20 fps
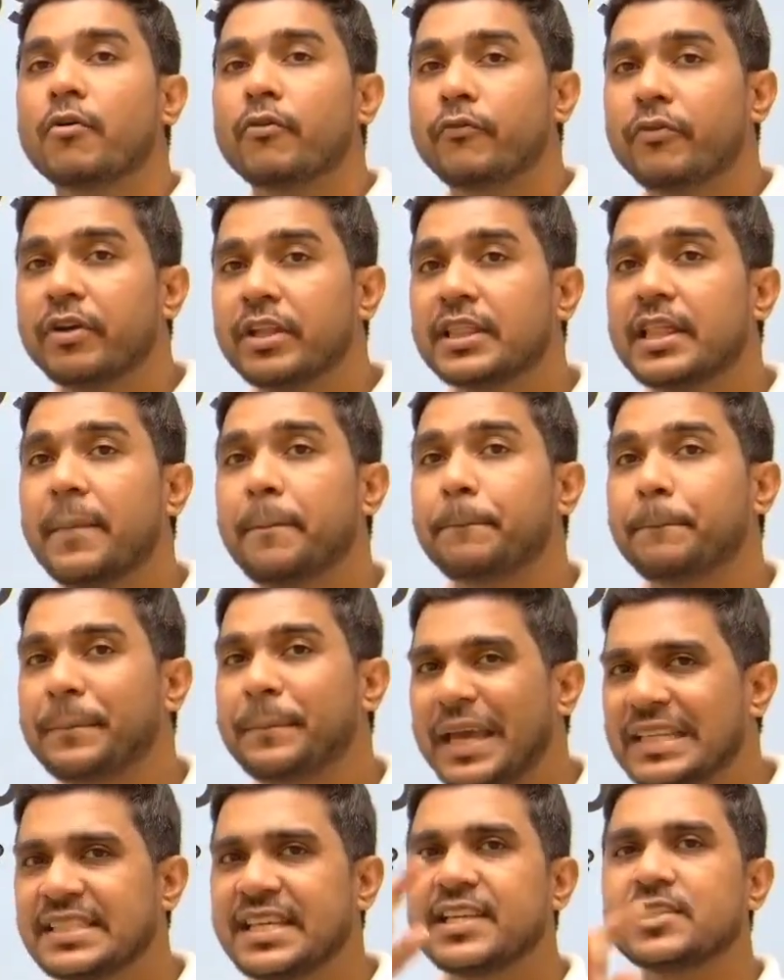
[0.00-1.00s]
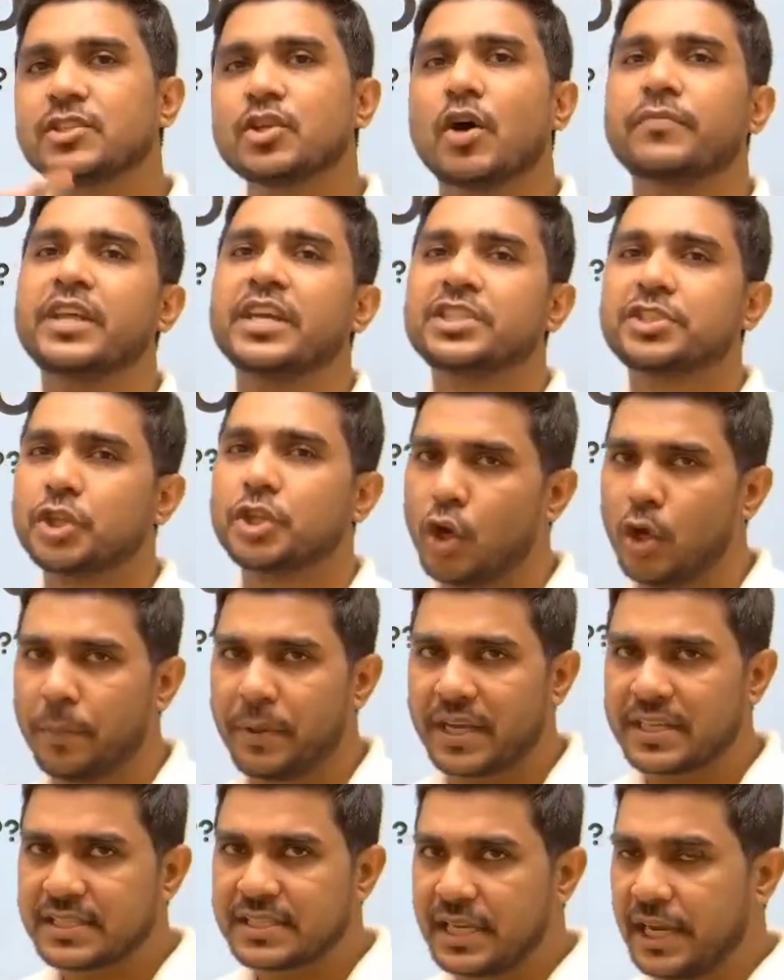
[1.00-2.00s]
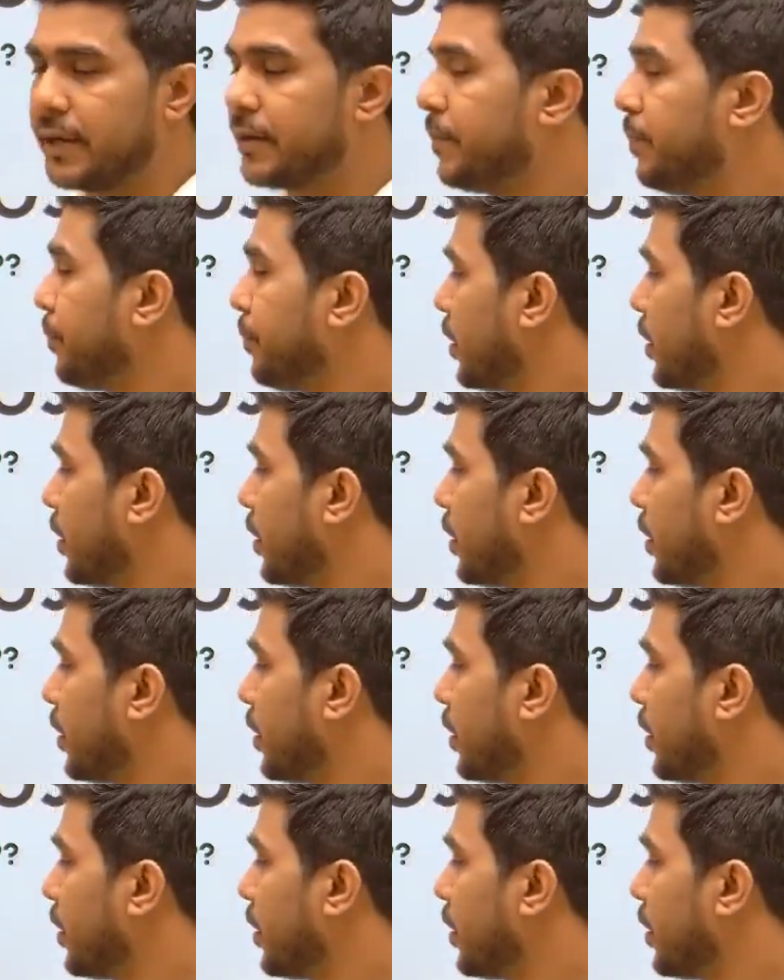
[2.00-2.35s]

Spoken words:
with the basics of the stenopic slit.